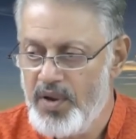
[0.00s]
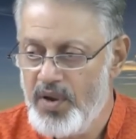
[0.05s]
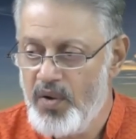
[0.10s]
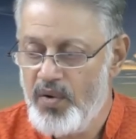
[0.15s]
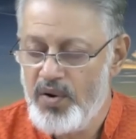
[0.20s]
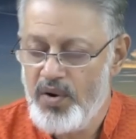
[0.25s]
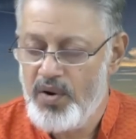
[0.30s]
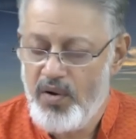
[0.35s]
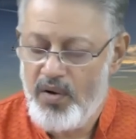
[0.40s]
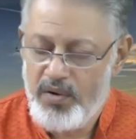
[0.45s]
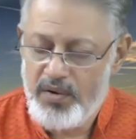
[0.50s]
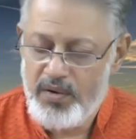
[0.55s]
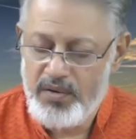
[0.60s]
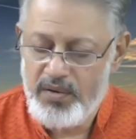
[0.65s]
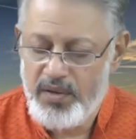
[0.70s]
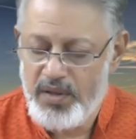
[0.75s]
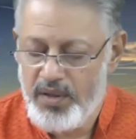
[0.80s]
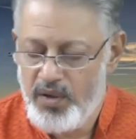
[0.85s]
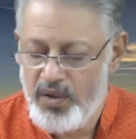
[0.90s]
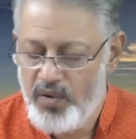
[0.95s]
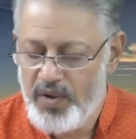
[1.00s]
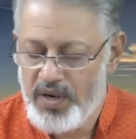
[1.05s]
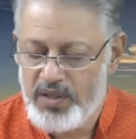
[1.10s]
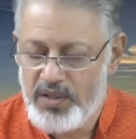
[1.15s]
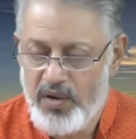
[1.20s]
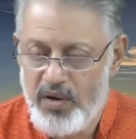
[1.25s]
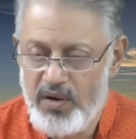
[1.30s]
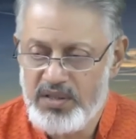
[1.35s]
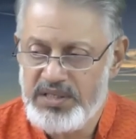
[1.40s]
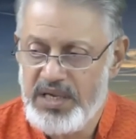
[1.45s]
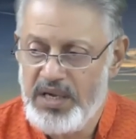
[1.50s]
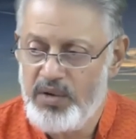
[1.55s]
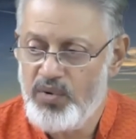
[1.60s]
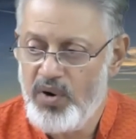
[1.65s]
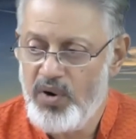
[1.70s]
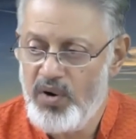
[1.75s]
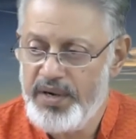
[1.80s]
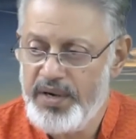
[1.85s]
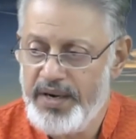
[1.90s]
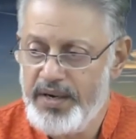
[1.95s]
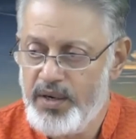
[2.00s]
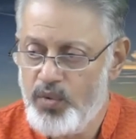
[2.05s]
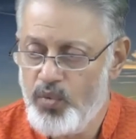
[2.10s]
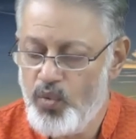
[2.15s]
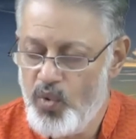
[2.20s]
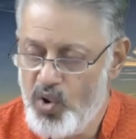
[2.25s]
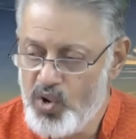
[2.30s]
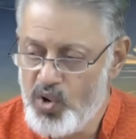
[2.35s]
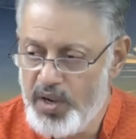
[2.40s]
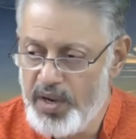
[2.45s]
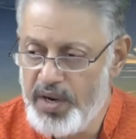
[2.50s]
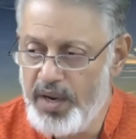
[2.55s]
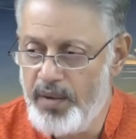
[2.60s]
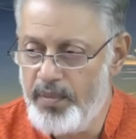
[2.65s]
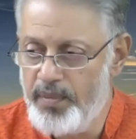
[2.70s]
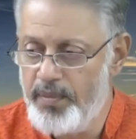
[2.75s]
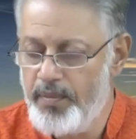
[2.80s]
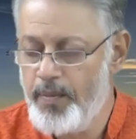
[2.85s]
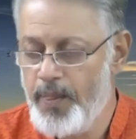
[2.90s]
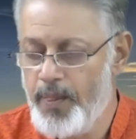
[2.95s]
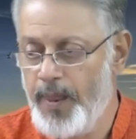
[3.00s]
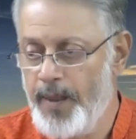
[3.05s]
Your thoughts have not yet woken up,